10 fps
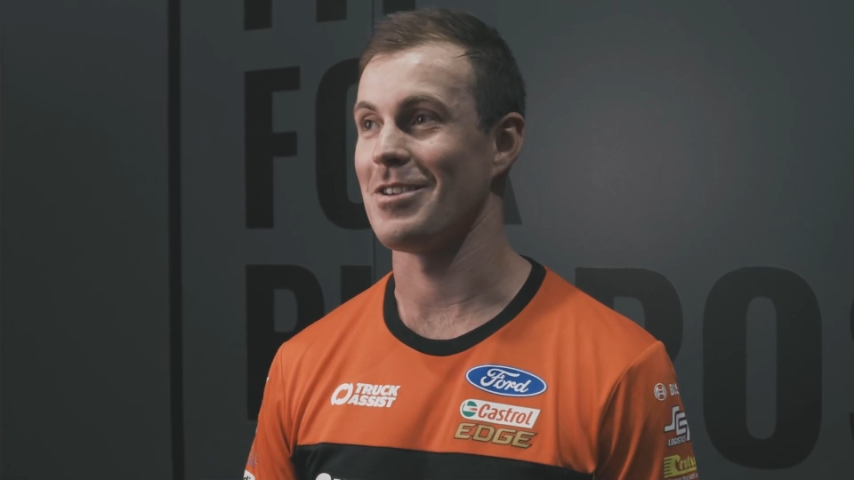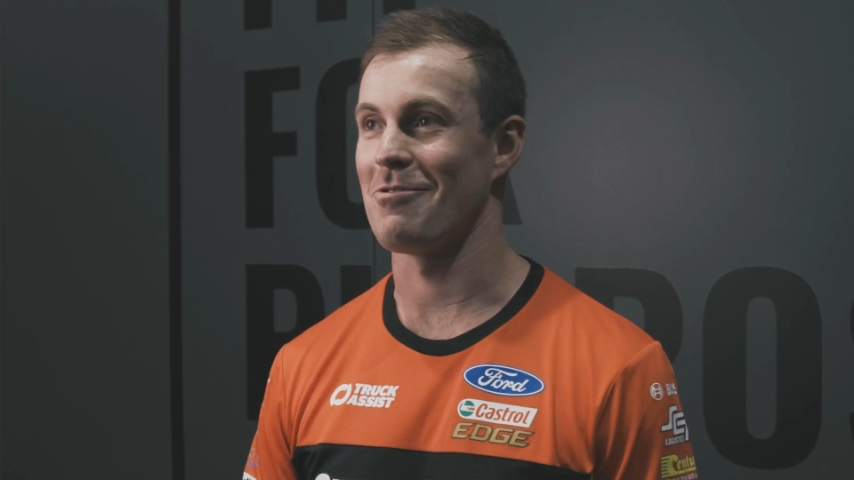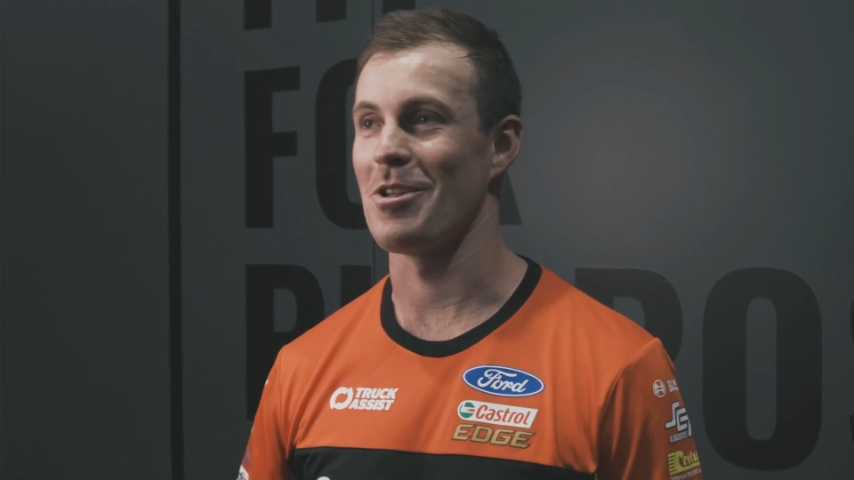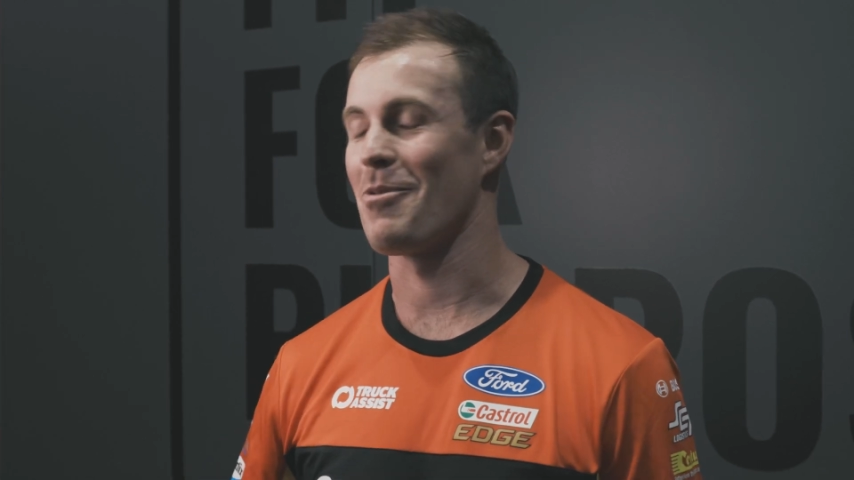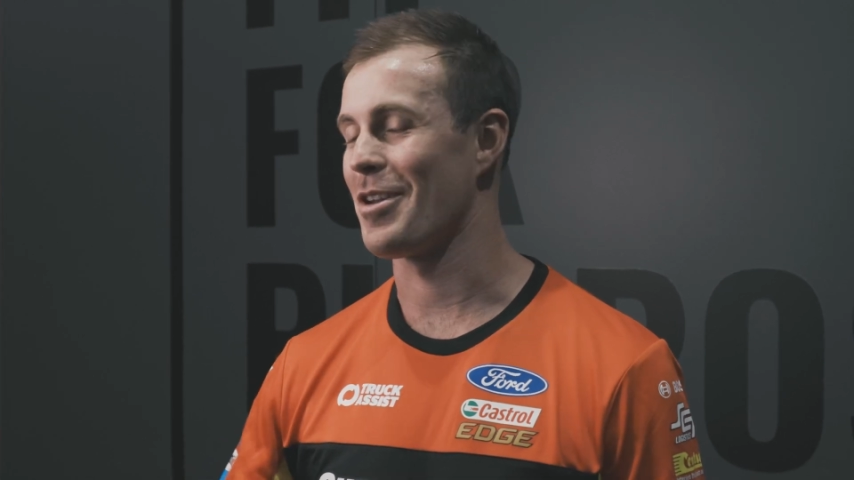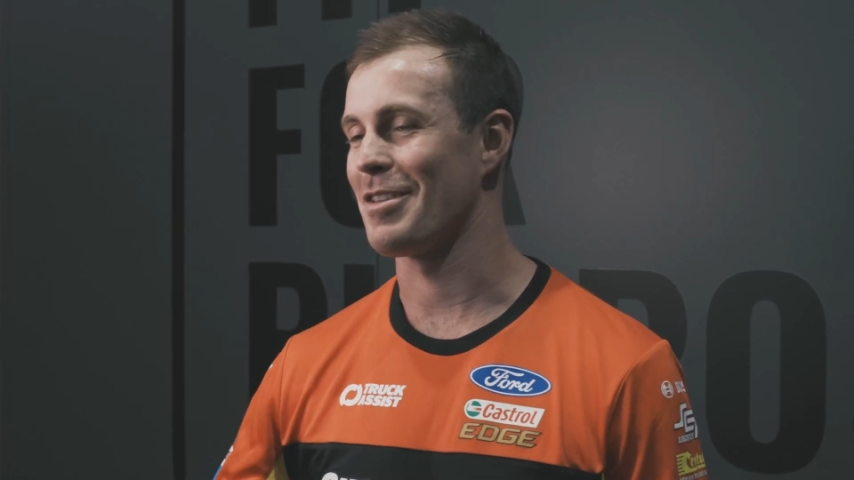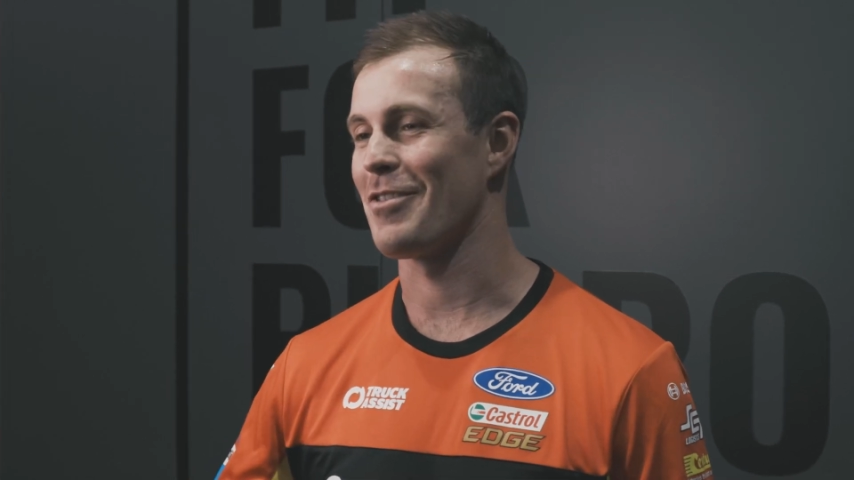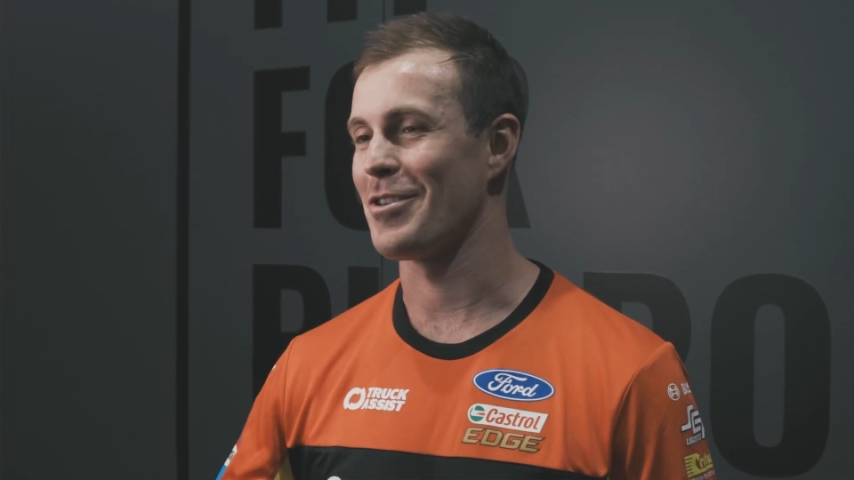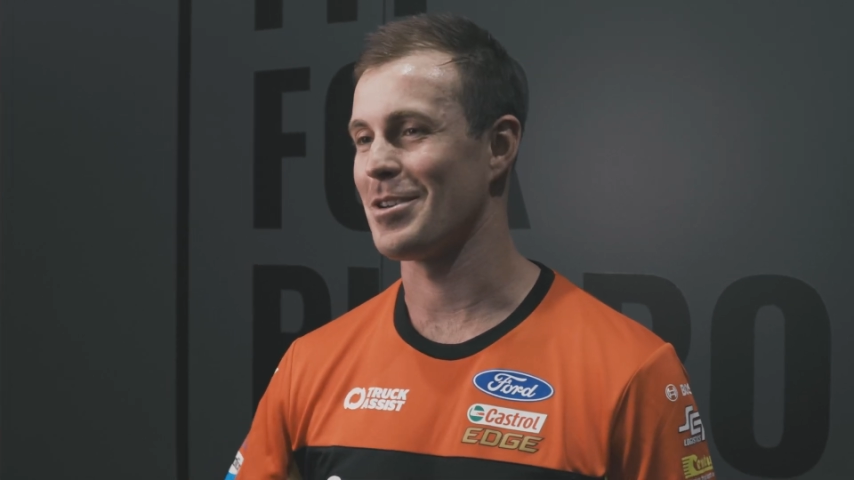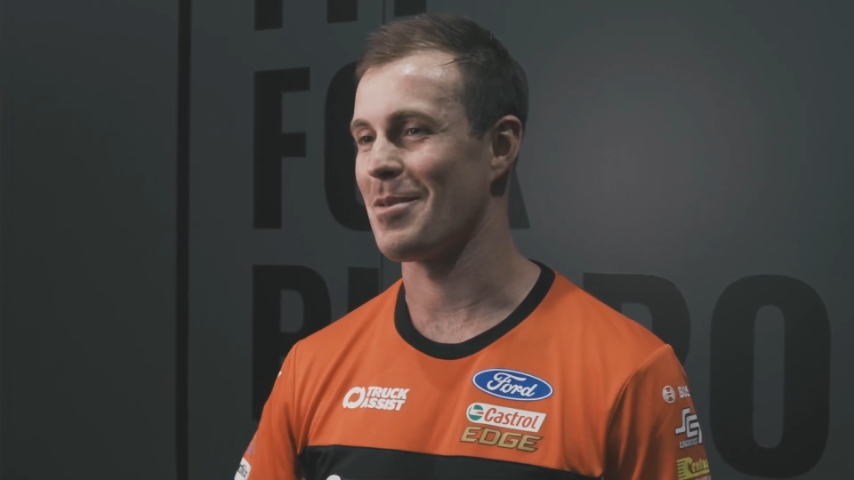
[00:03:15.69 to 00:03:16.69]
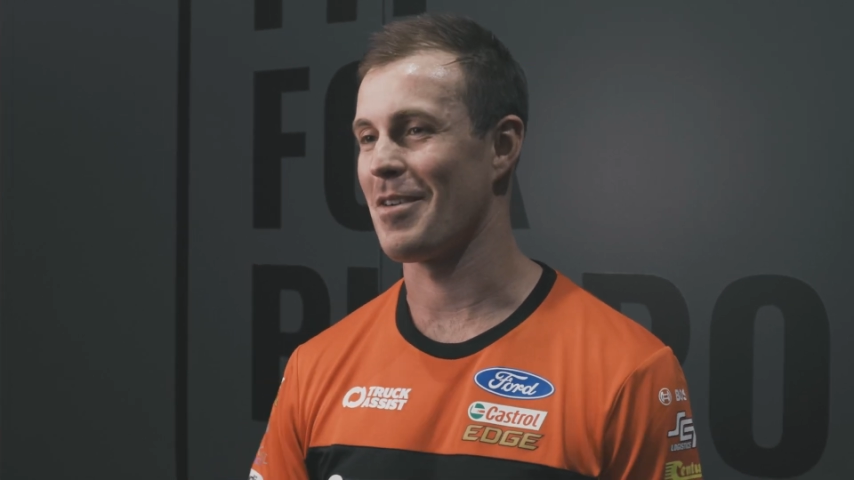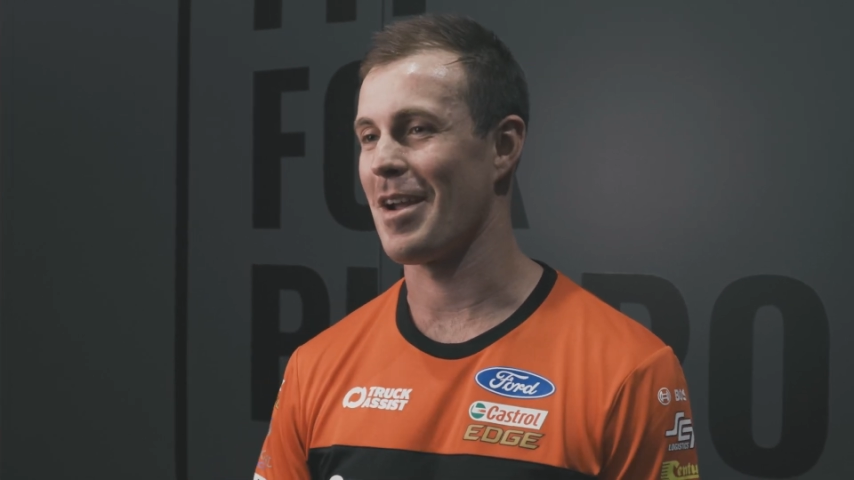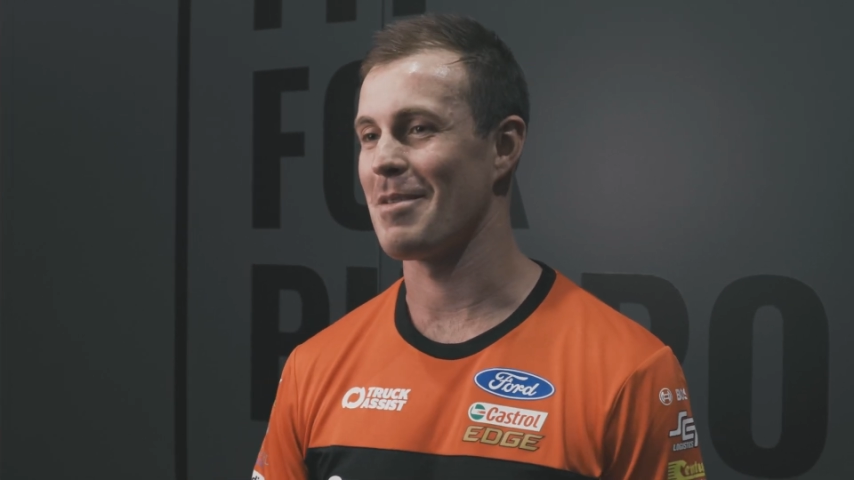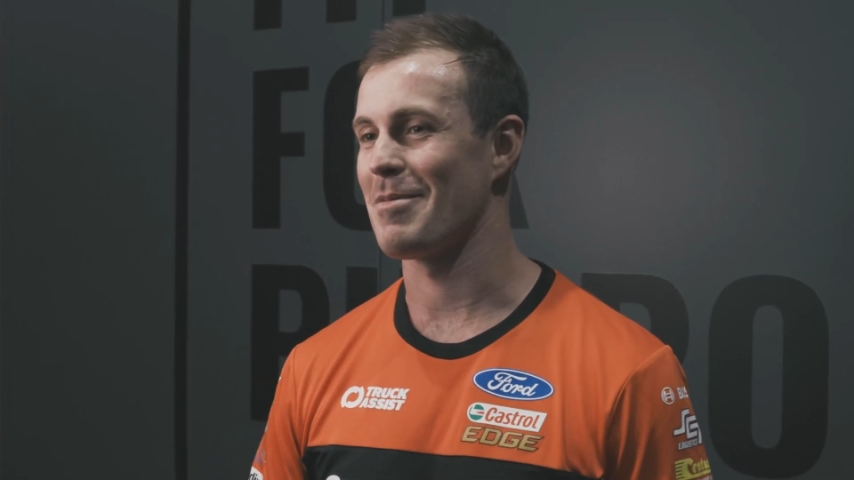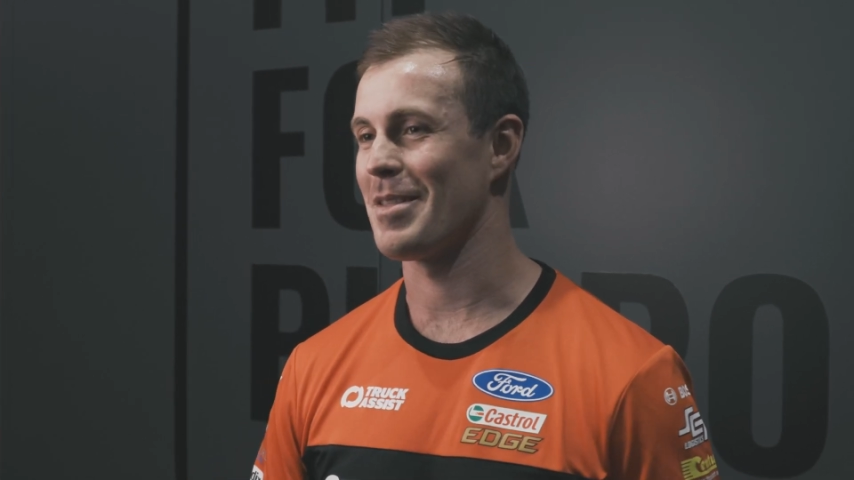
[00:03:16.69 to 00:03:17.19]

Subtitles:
So I really wanted it the first time around,